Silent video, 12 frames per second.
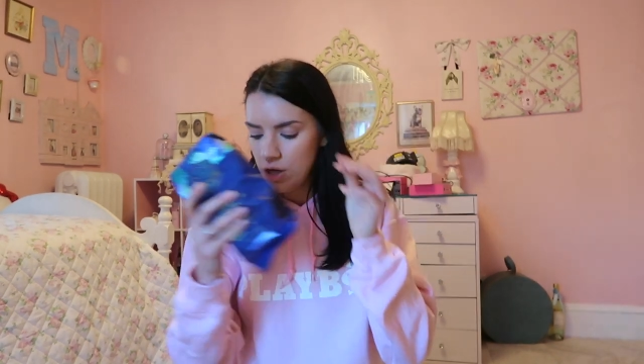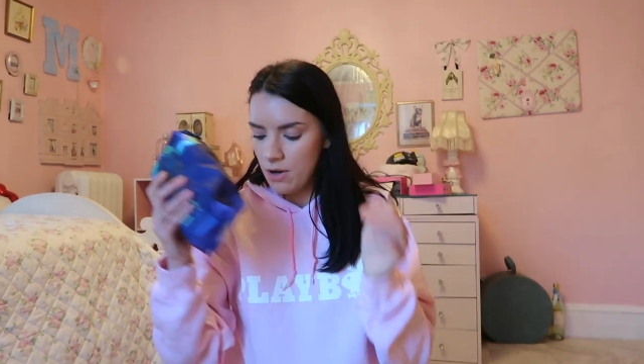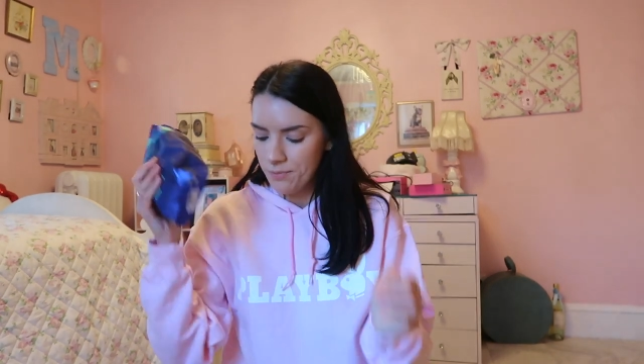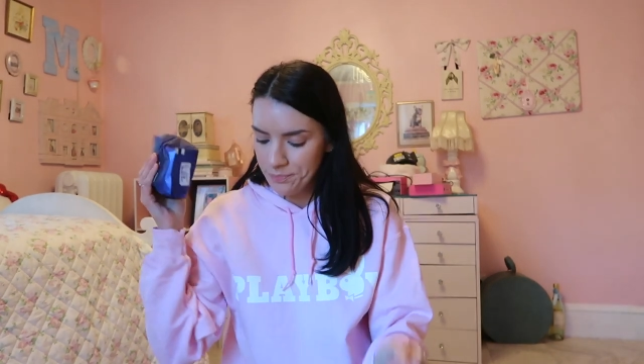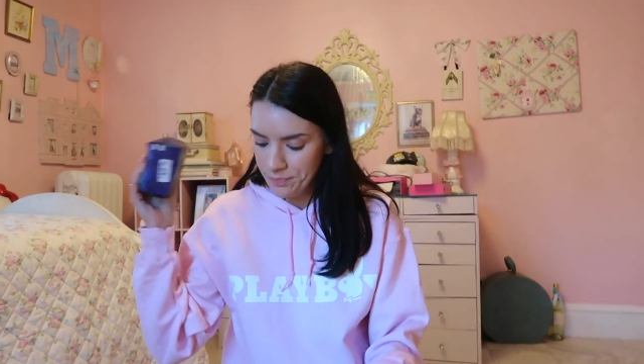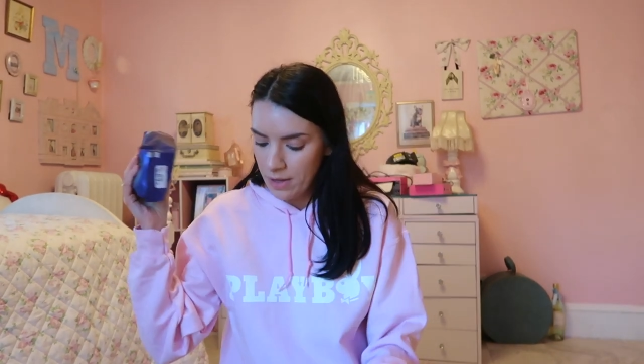
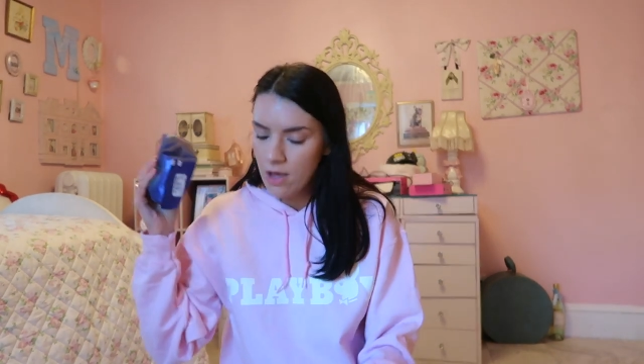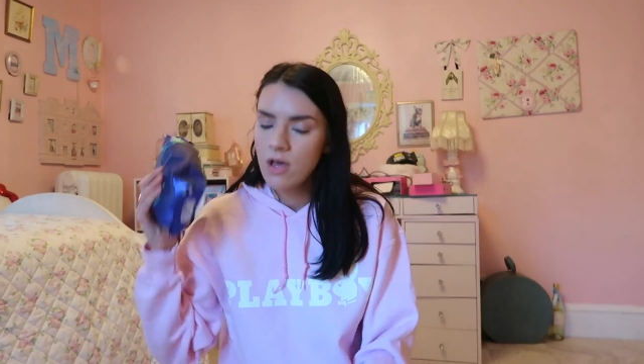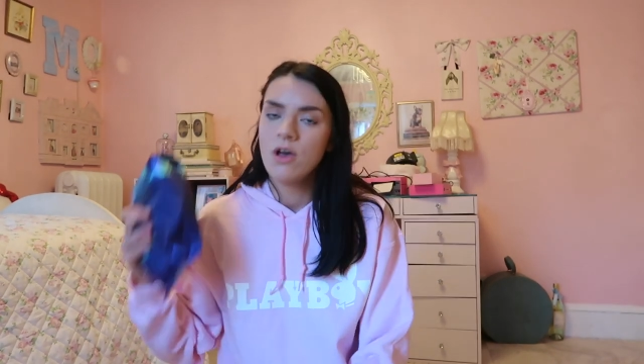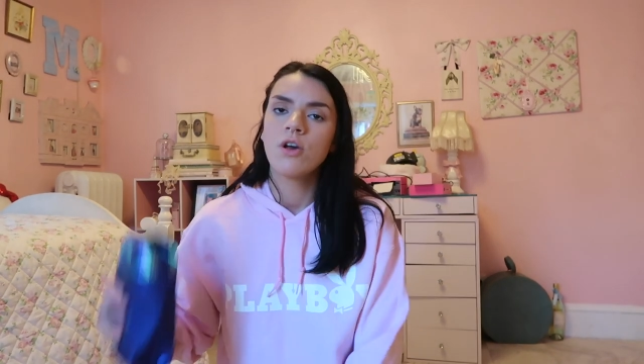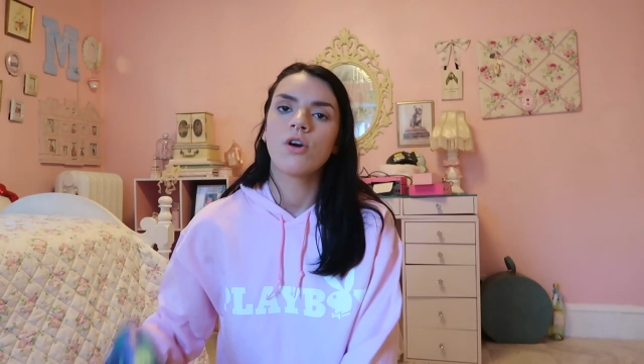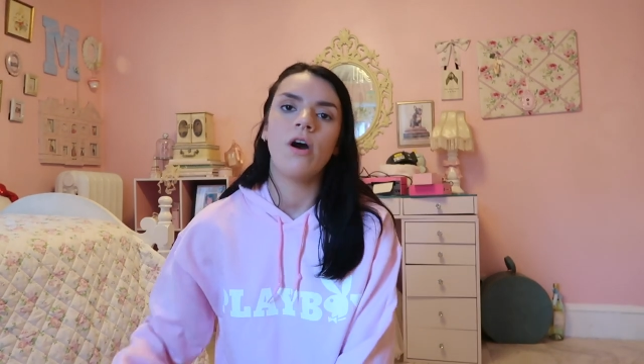So
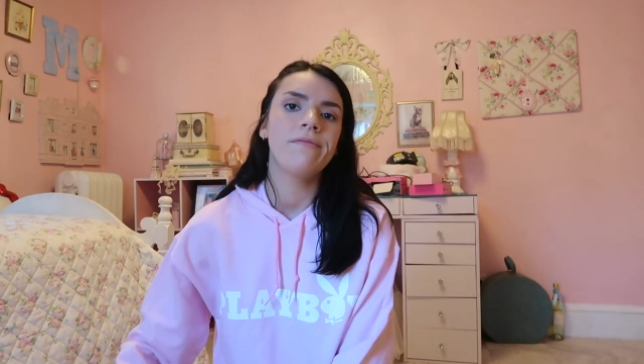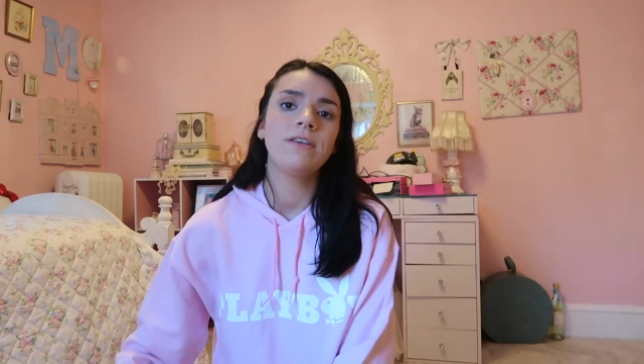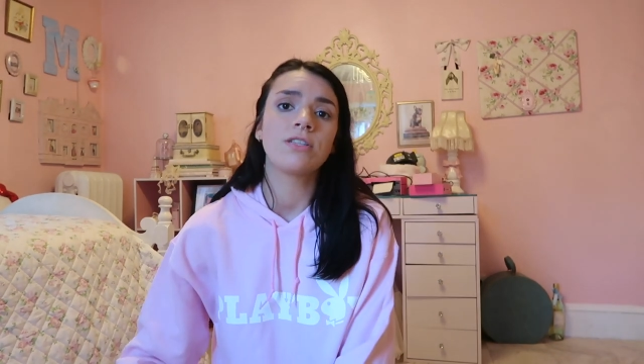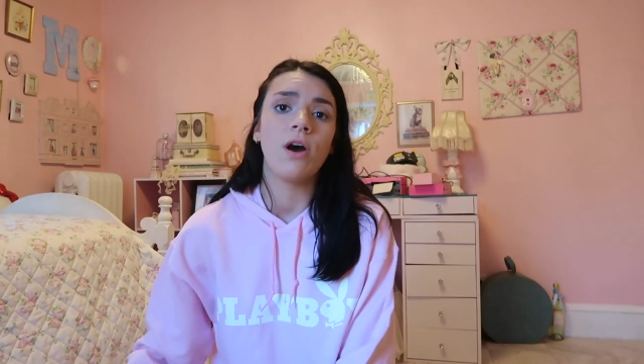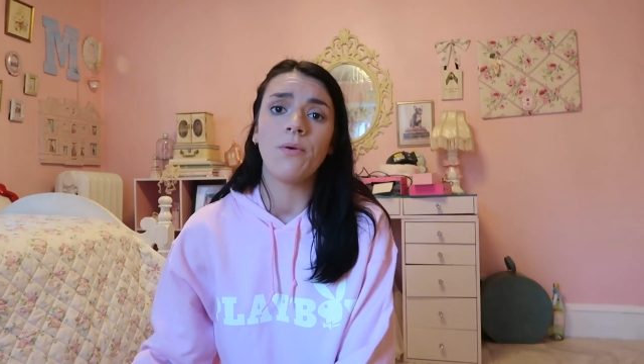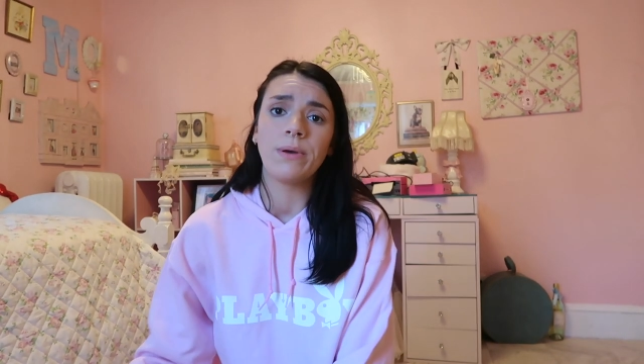
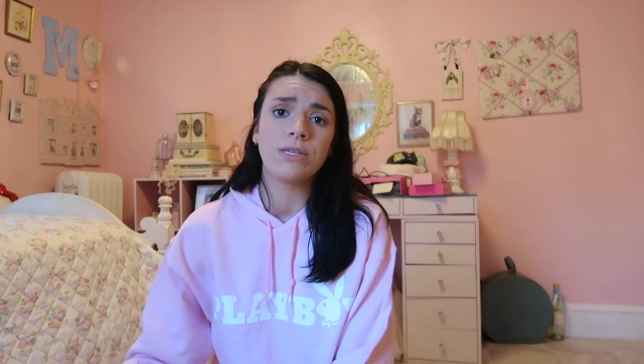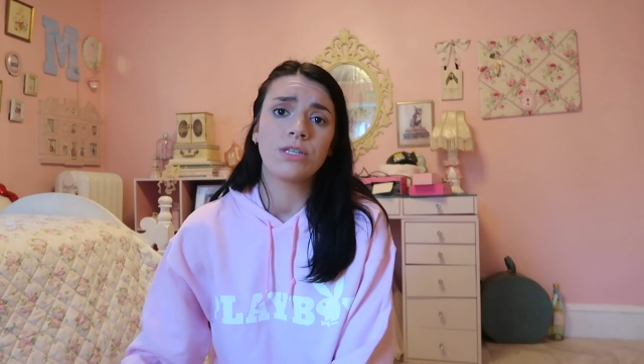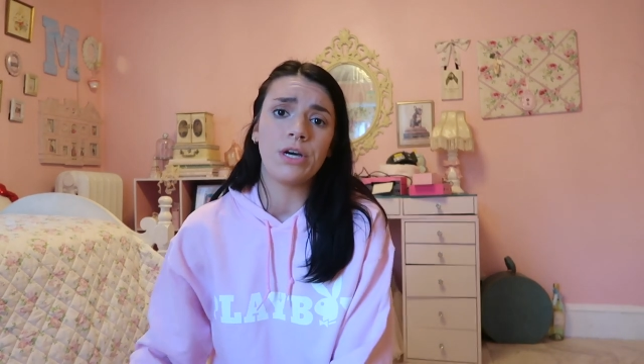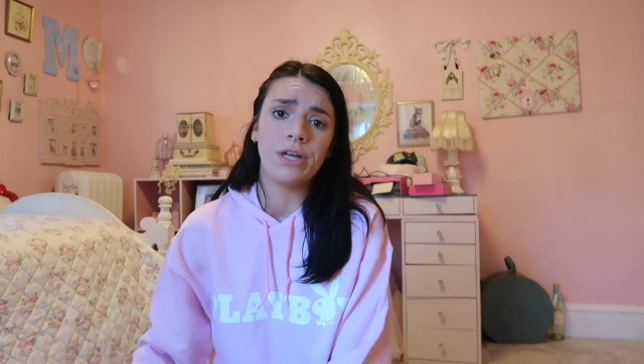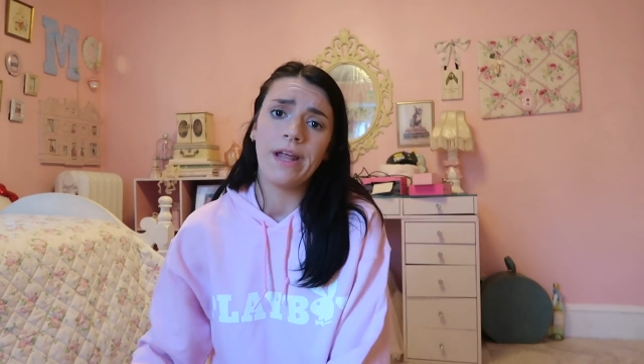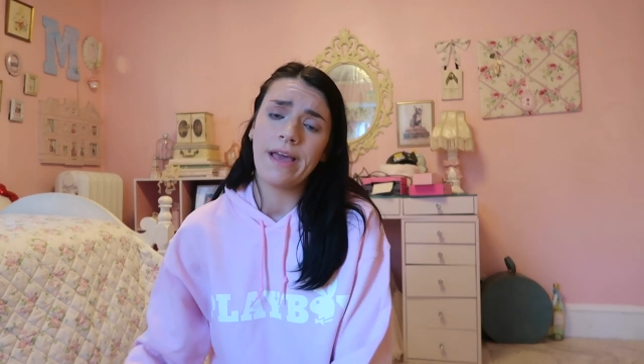coffee's always
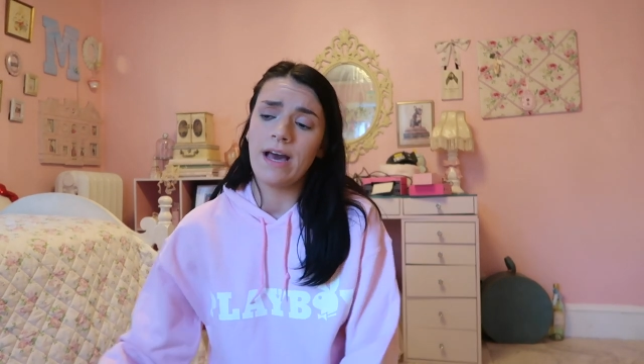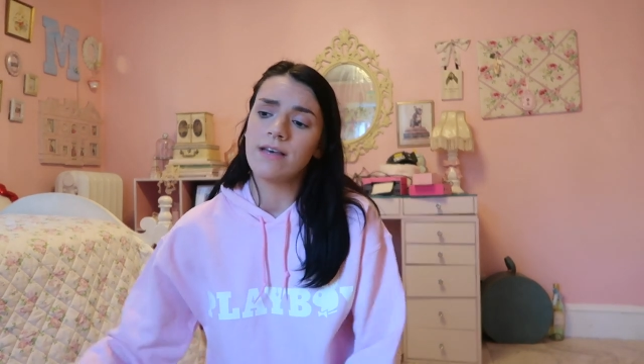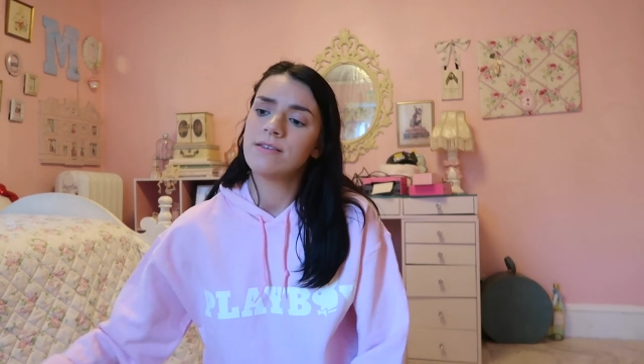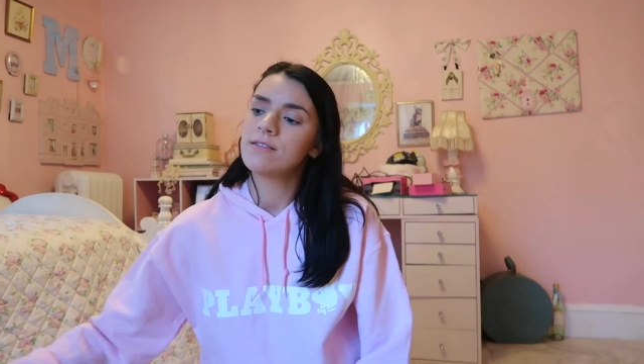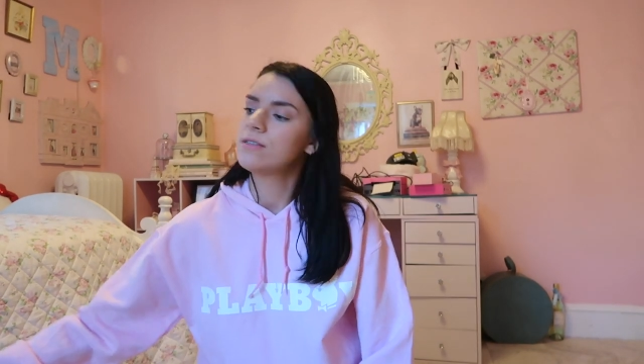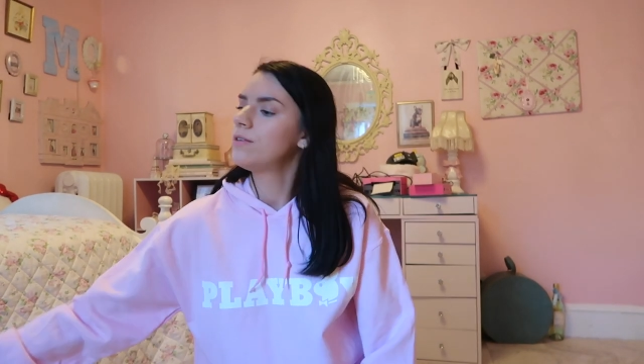good, I
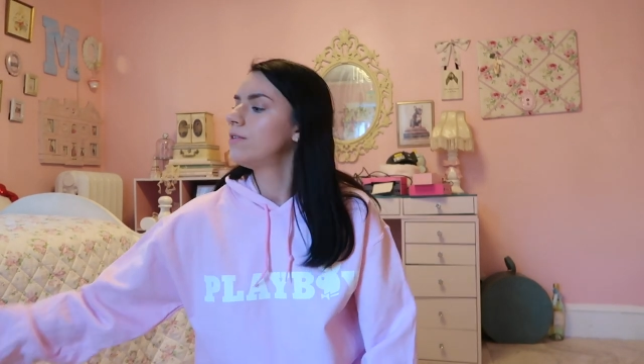guess.